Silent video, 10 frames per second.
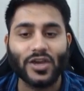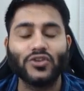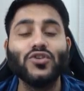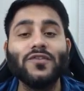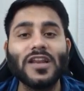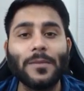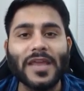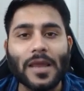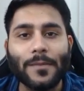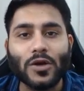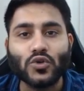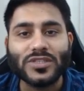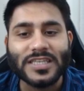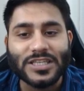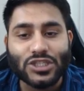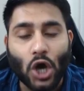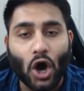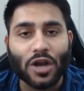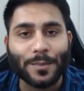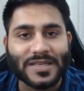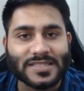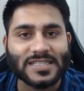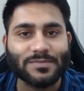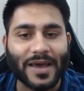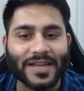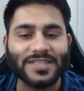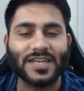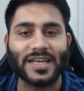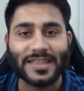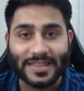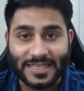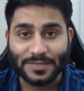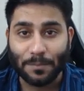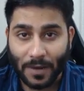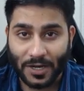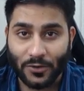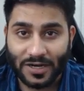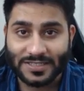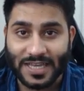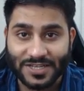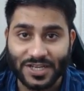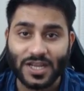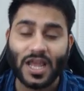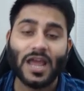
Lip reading: You will be able to see your business manager in this particular section